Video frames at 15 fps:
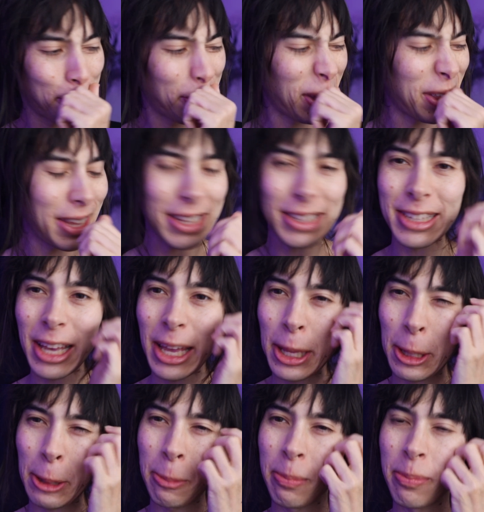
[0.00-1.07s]
I think it's
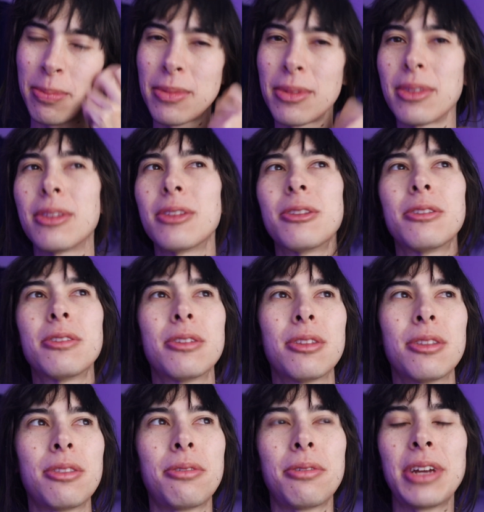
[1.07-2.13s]
like
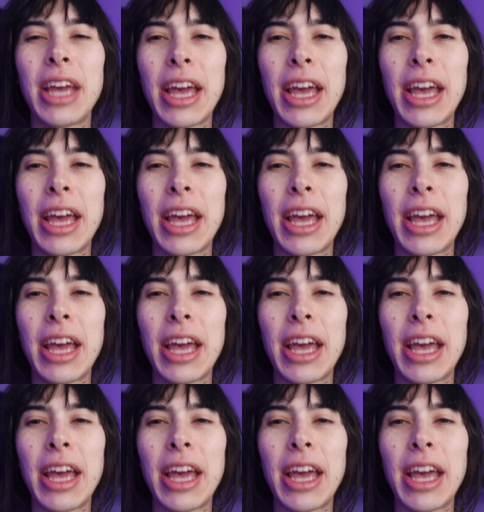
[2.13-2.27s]
3